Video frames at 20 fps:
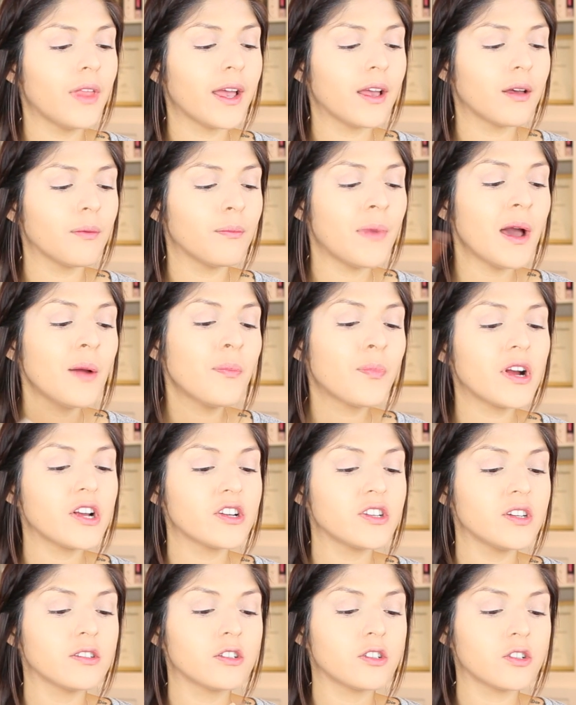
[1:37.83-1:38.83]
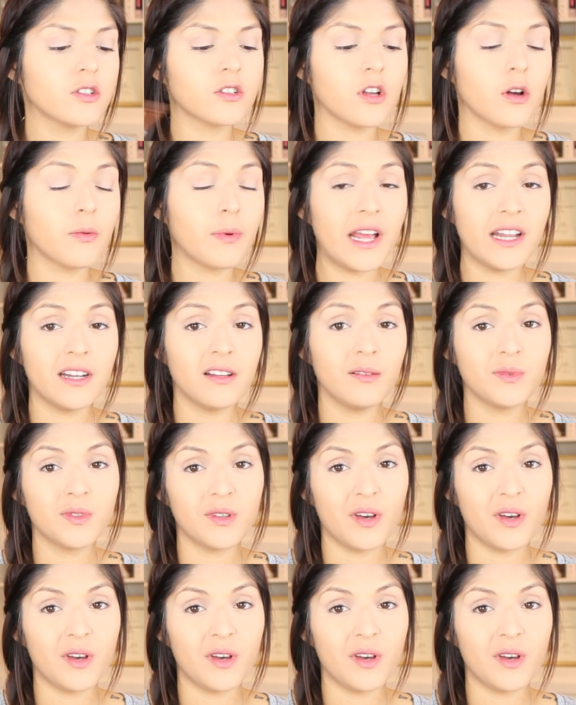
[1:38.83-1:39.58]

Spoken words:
like my brushes are just all random,